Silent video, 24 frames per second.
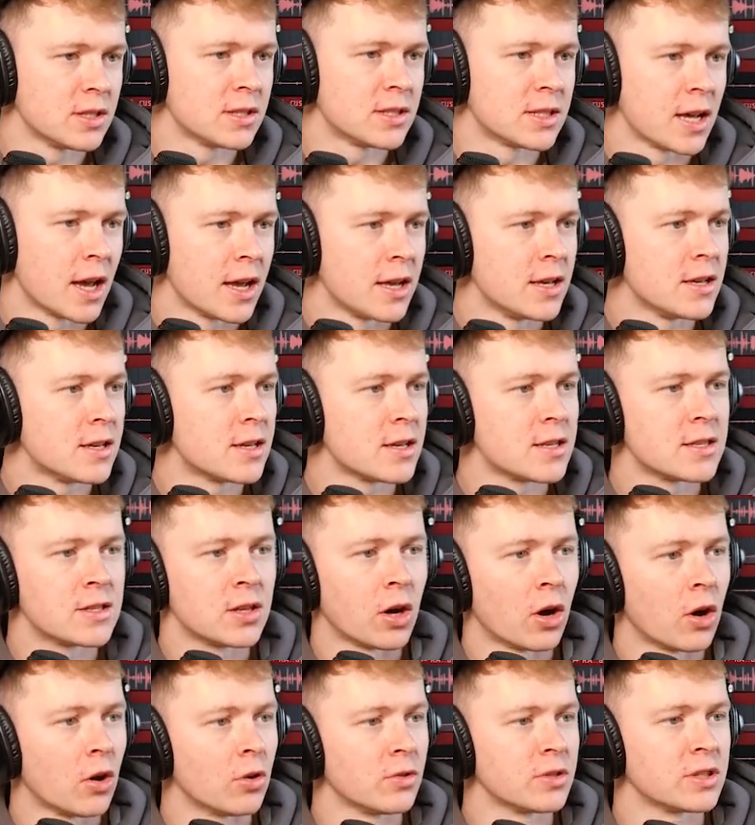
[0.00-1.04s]
take the
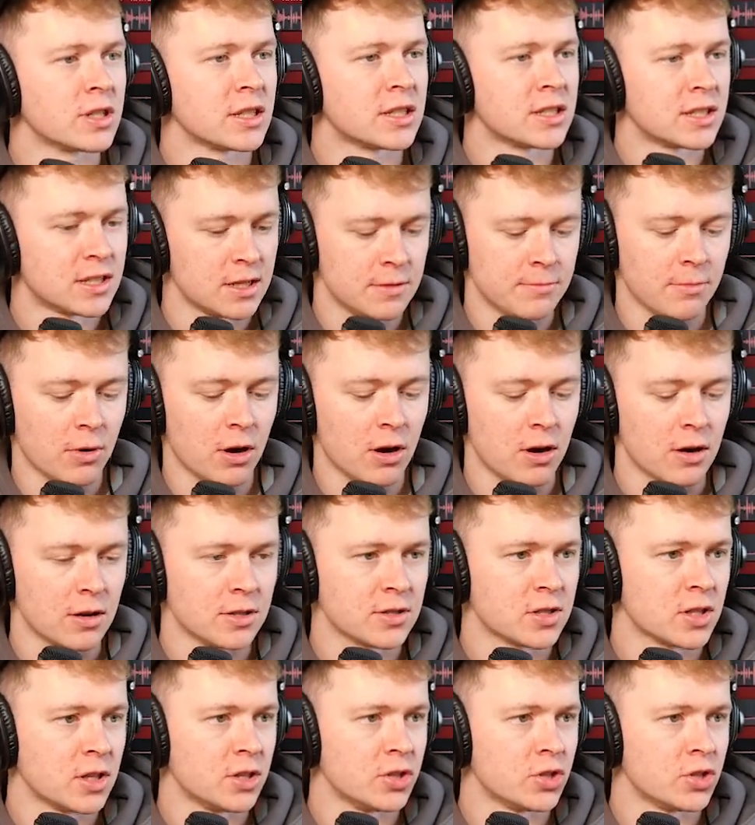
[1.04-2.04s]
whole 16 bars and